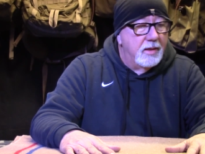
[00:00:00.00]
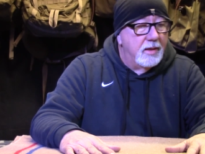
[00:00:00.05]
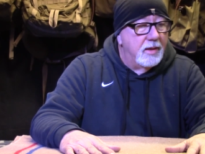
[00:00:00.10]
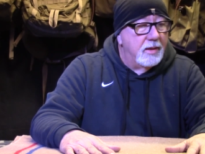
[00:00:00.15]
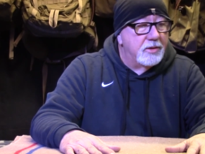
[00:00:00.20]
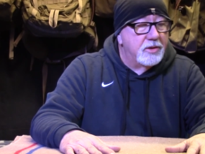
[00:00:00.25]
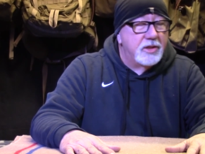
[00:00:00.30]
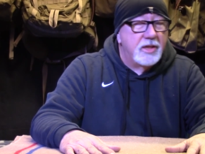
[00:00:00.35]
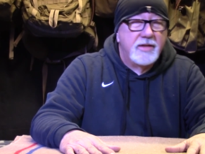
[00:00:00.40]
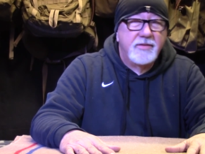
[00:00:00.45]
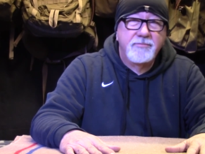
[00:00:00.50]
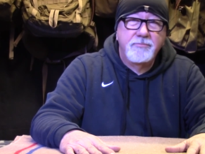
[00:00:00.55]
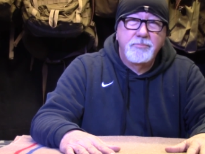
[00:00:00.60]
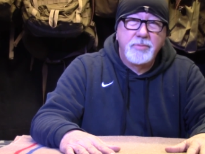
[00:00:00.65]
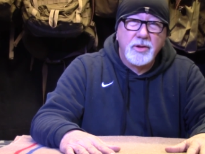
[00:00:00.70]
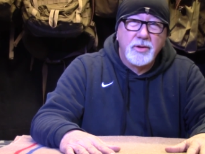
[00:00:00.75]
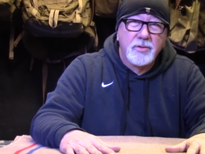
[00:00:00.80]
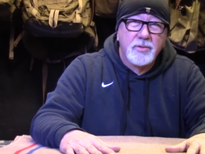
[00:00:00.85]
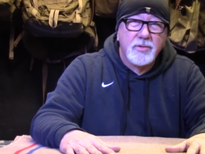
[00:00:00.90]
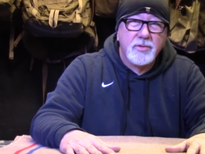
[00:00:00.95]
uh, chief
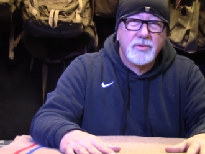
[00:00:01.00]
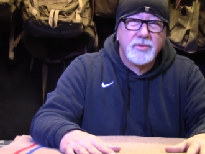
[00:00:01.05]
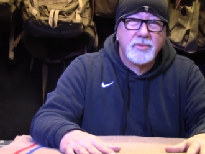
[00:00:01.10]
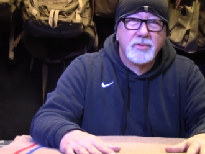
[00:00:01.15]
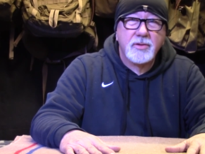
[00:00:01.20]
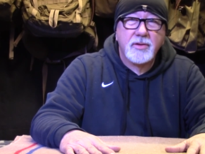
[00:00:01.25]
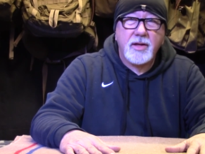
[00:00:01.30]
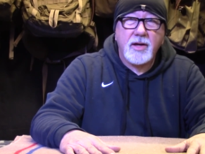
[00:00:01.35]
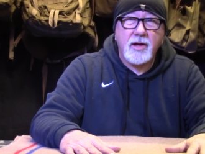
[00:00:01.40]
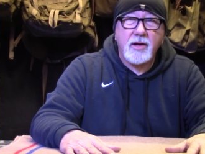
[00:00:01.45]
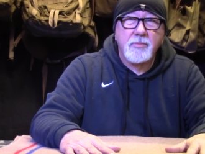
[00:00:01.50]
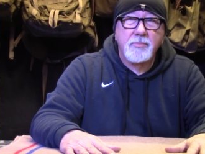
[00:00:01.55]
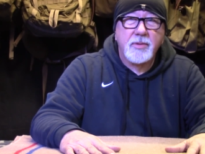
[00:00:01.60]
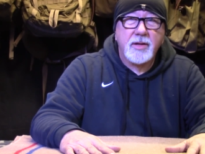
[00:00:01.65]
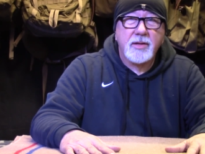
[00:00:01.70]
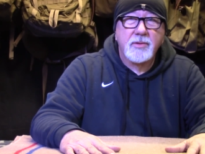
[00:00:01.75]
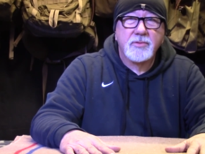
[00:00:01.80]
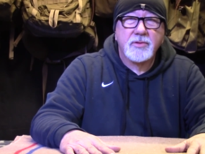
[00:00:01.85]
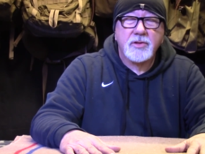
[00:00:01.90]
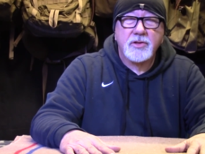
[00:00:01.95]
builders there, but
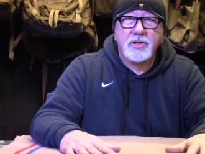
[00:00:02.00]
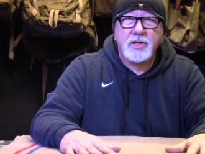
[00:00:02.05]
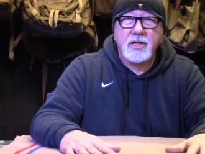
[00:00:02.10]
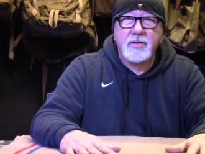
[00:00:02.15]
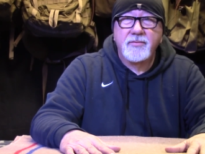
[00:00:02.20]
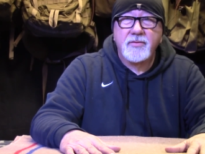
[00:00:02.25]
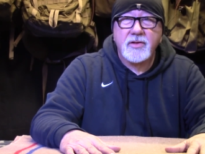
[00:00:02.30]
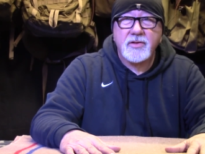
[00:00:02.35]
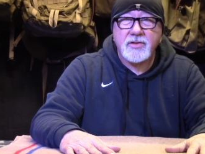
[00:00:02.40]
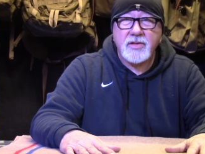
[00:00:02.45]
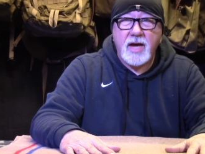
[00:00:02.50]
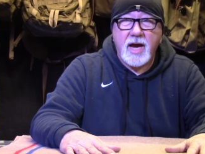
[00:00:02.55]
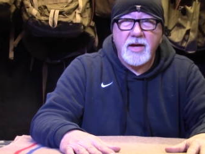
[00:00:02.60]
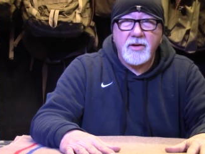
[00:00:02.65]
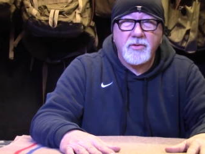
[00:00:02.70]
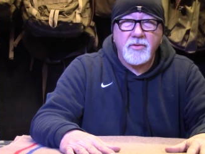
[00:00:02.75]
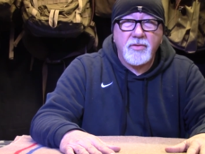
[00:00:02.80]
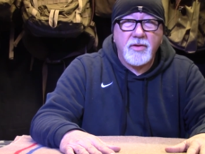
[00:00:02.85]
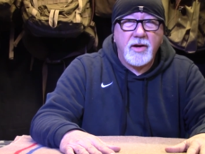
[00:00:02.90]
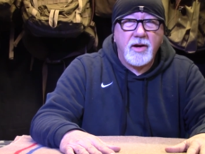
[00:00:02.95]
he was a chief
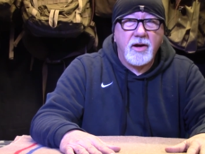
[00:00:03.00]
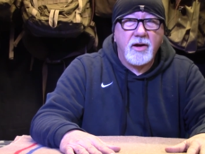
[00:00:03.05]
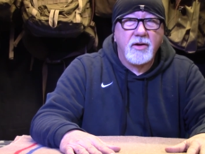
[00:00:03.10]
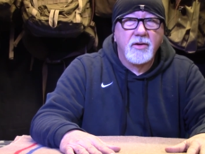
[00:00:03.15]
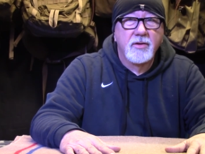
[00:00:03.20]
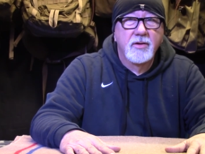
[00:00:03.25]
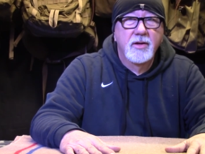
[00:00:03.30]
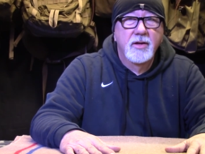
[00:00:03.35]
designer there.